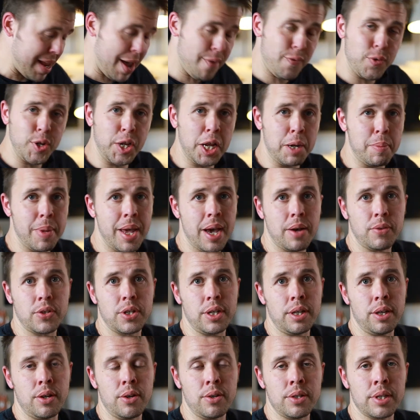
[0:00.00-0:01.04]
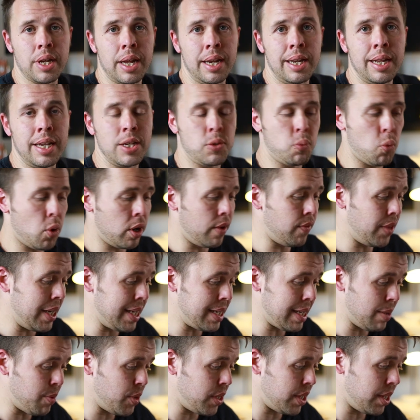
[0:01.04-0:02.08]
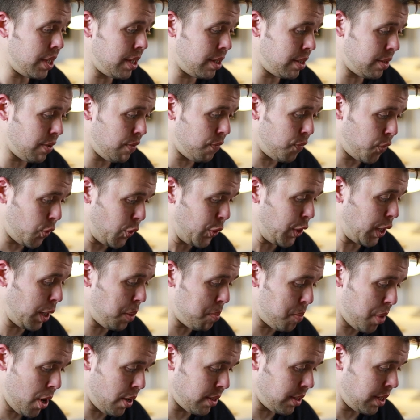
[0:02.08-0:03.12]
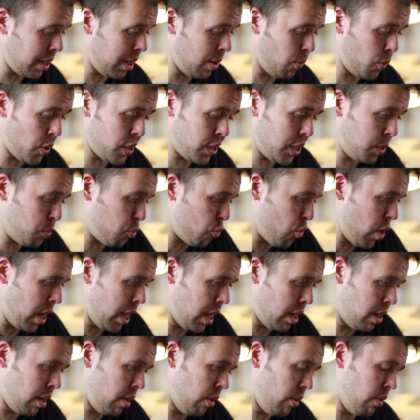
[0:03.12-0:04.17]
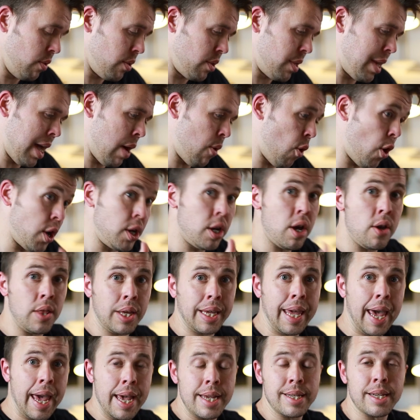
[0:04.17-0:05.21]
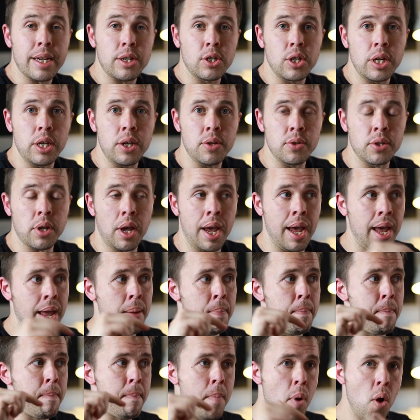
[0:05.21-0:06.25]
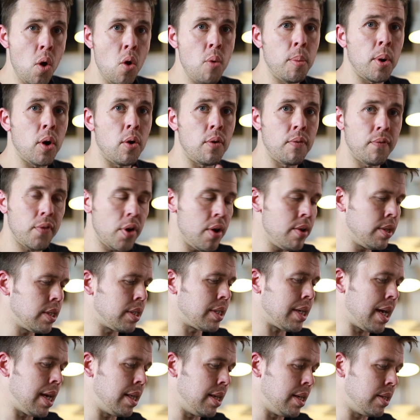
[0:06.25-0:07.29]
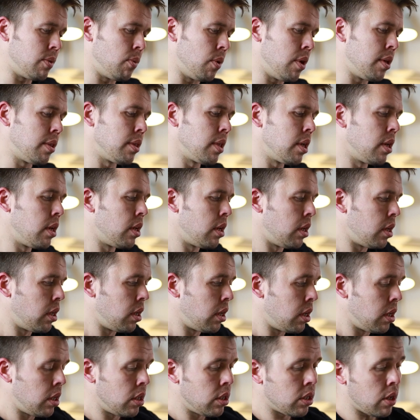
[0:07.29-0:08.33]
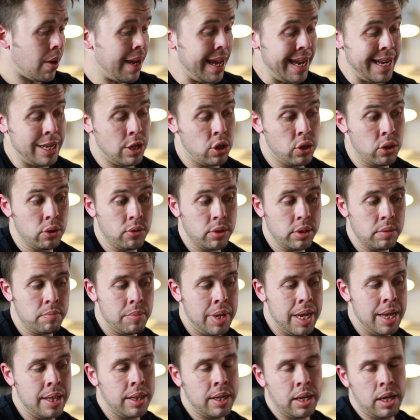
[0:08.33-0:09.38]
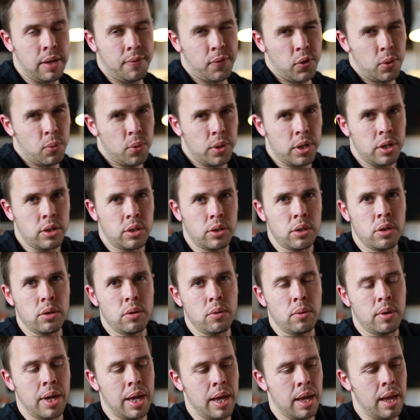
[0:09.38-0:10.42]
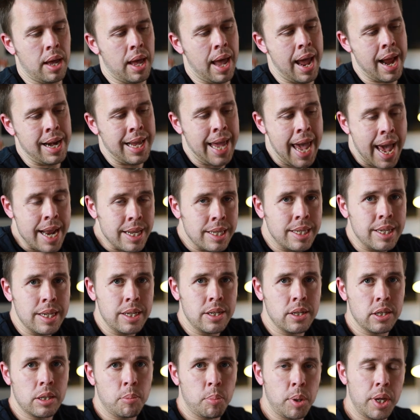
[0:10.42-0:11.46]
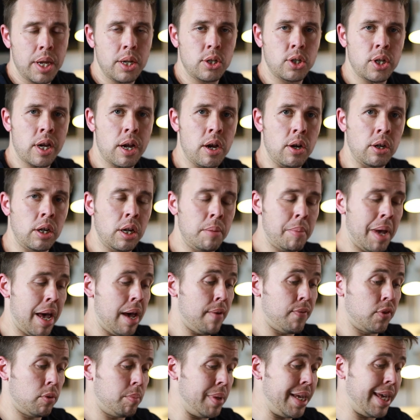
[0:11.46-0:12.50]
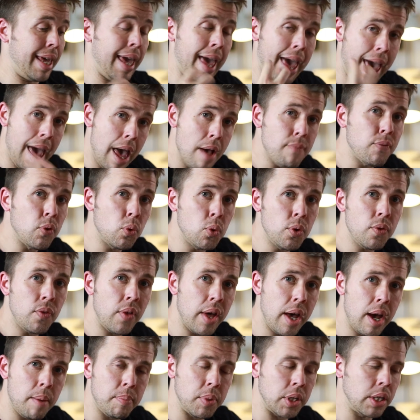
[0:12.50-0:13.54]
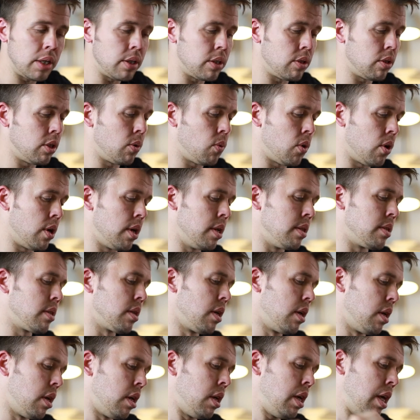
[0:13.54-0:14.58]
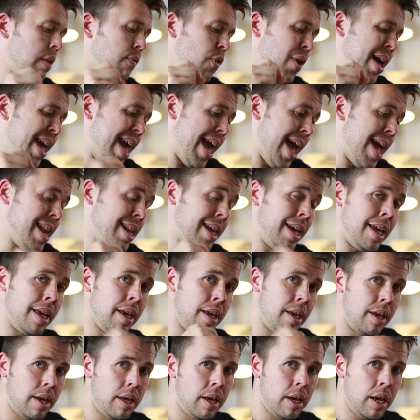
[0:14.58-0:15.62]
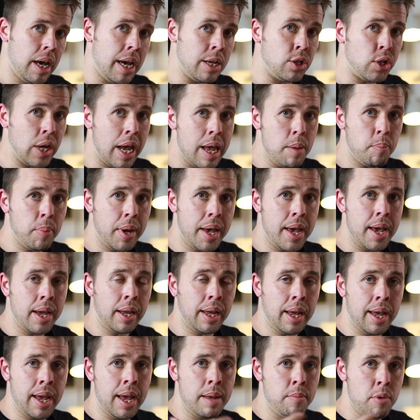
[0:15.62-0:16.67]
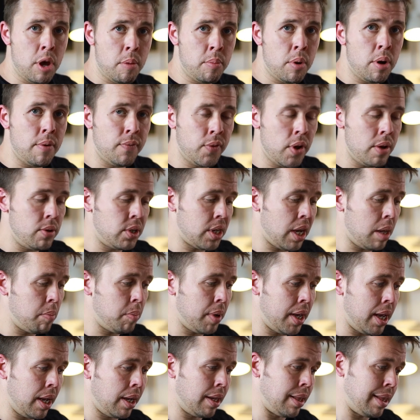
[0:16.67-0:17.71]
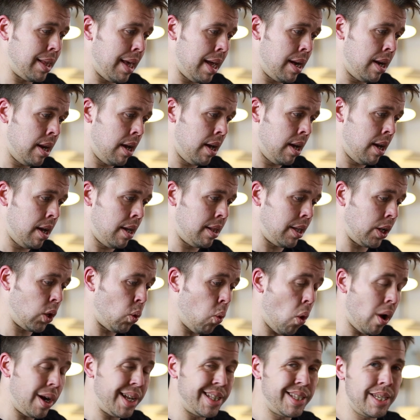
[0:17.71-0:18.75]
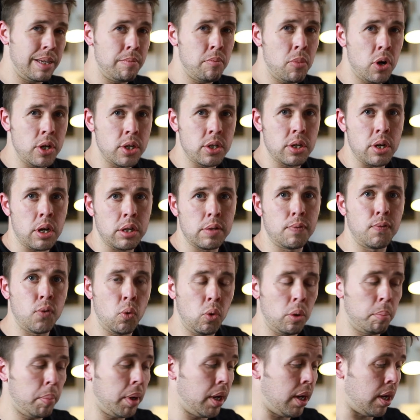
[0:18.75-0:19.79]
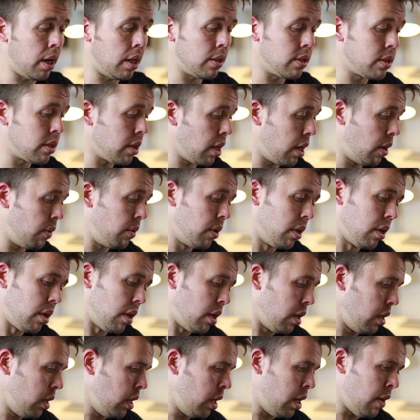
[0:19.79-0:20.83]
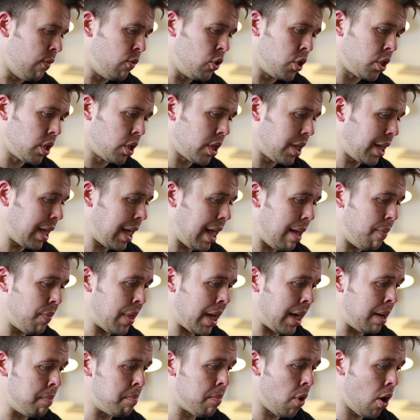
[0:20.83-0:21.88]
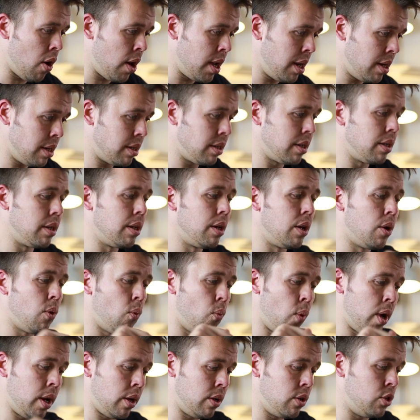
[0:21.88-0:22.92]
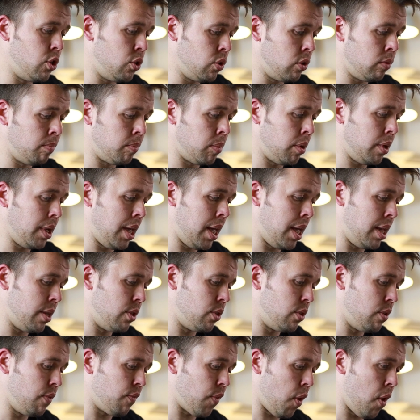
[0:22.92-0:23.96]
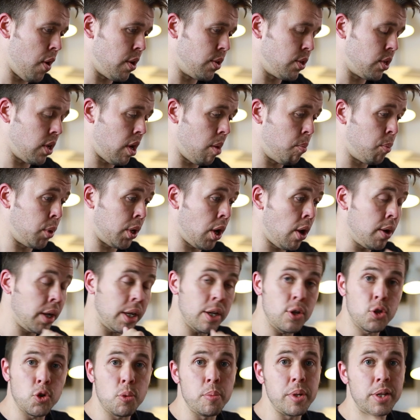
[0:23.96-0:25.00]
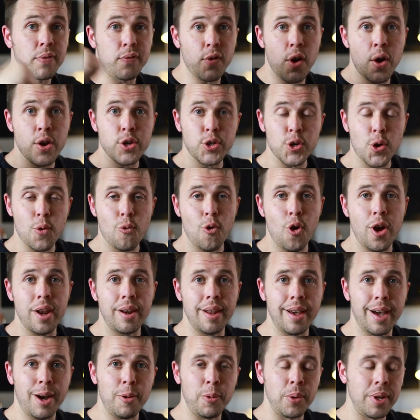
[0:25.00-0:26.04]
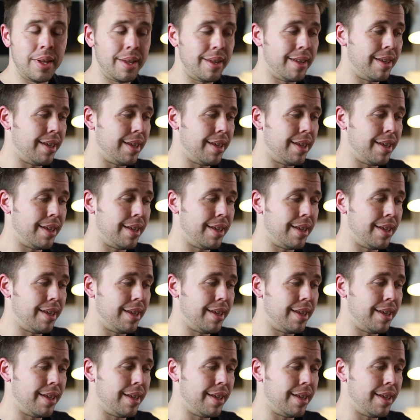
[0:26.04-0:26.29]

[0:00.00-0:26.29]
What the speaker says: definitely going to be able to use at least one of these images for the composite, which is brilliant news. Now, I know that Katie's actually used a mobile phone to take these with. So it does mean that if I want to do any editing to the picture, I'm going to have to be careful with that, because otherwise, if I edit a JPEG, a mobile phone JPEG, then the quality might start to fall apart. So I've just got to keep that in mind when I jump into Photoshop. But I'm going to jump into Photoshop right now,